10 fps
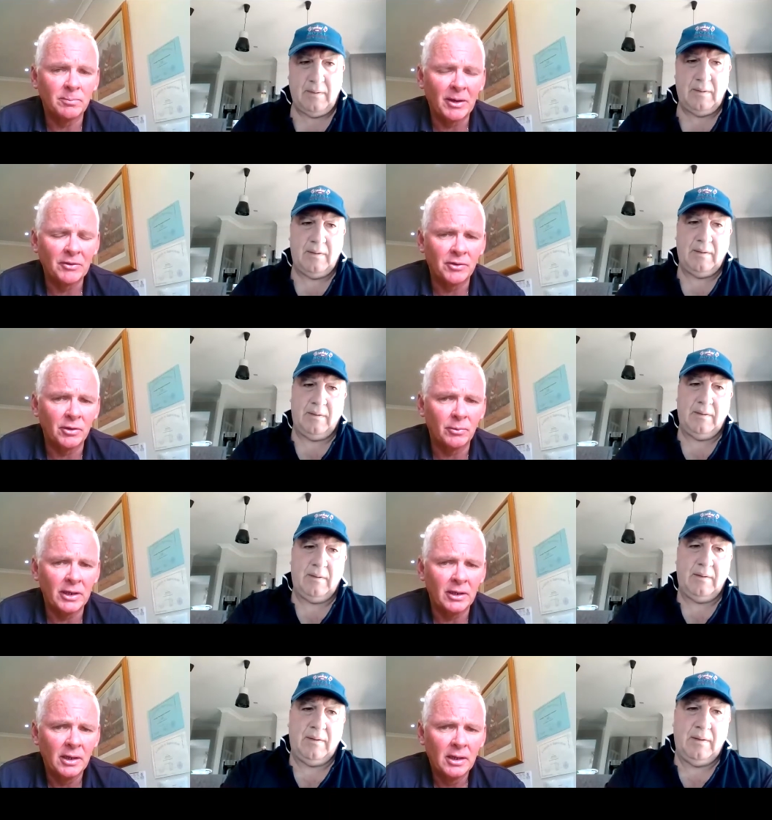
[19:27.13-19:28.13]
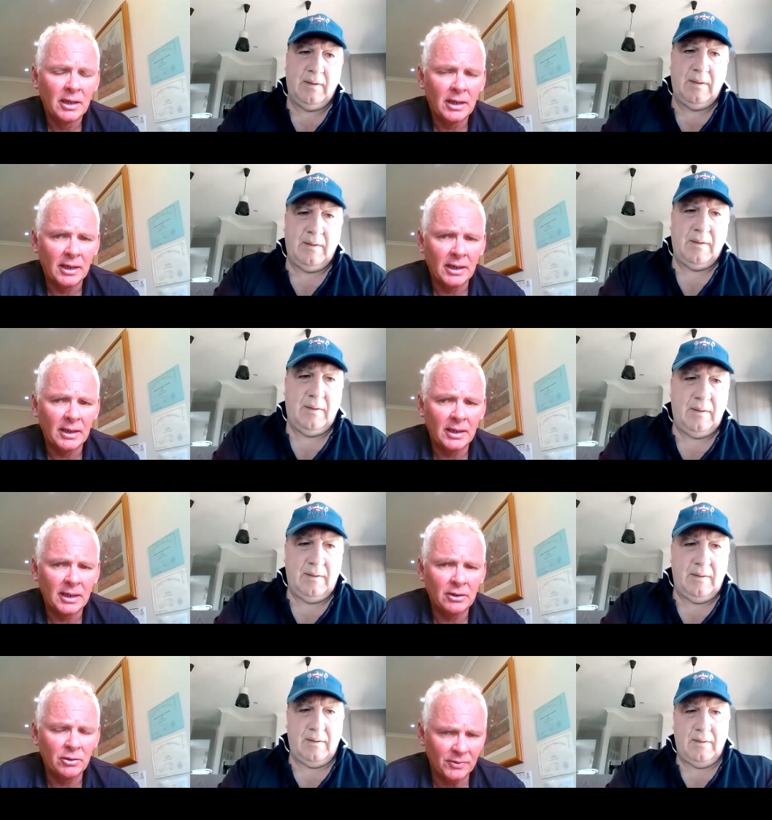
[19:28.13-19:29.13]
Speaker 1: busting to win. And uh,
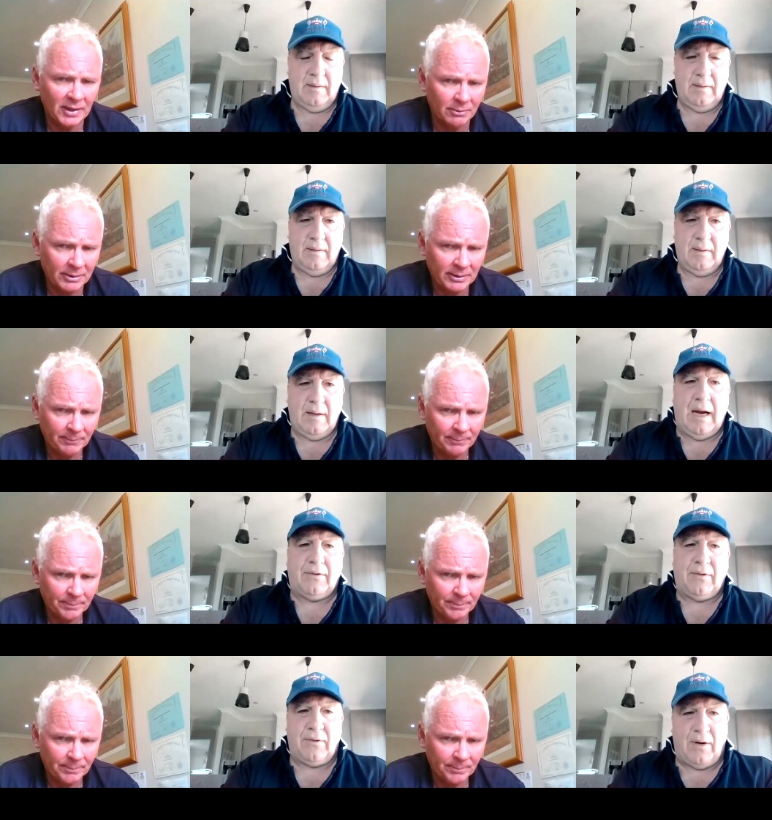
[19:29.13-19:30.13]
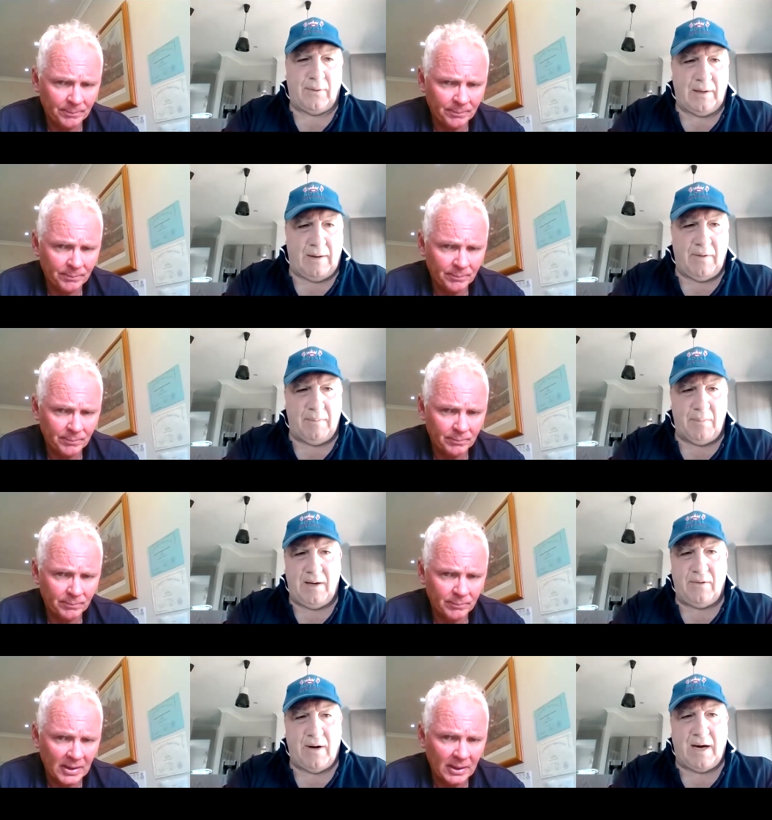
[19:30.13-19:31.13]
who was the other one?
Speaker 2: Hasselhoff will love that
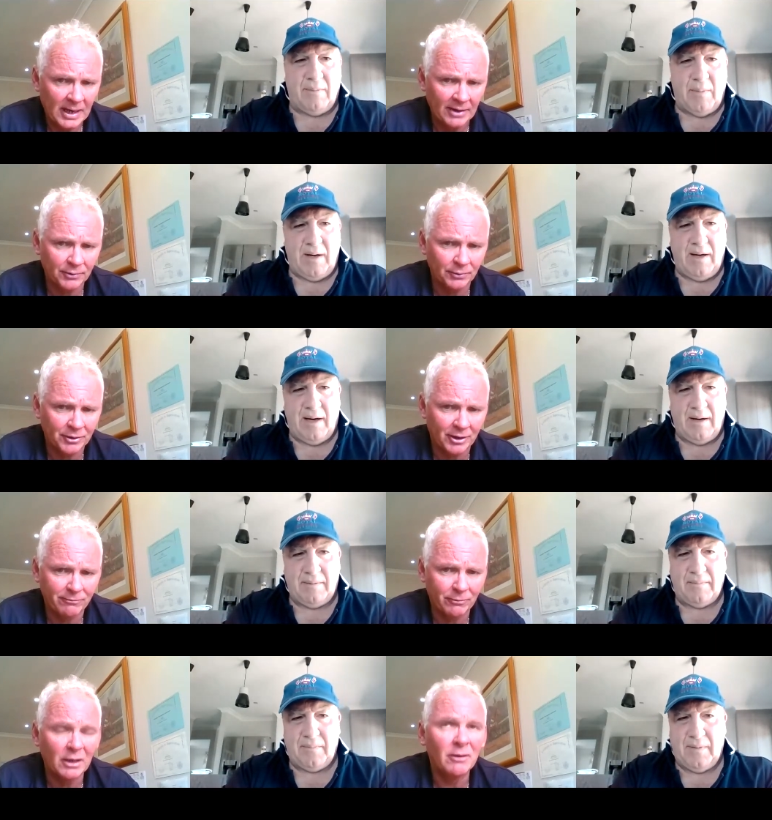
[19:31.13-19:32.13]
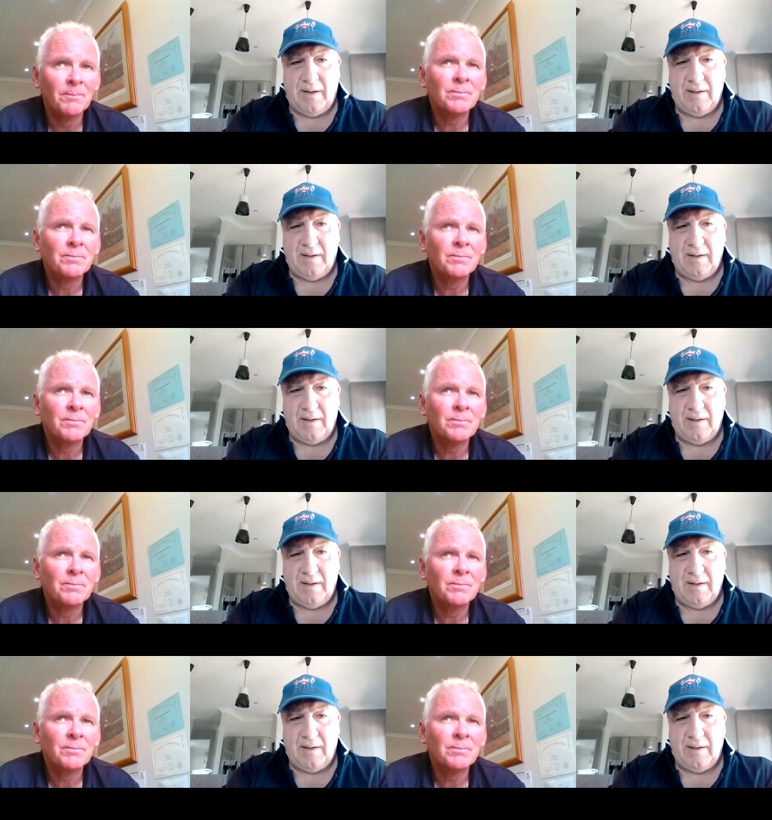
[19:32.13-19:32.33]
big track
Speaker 1: at Bendigo. Well,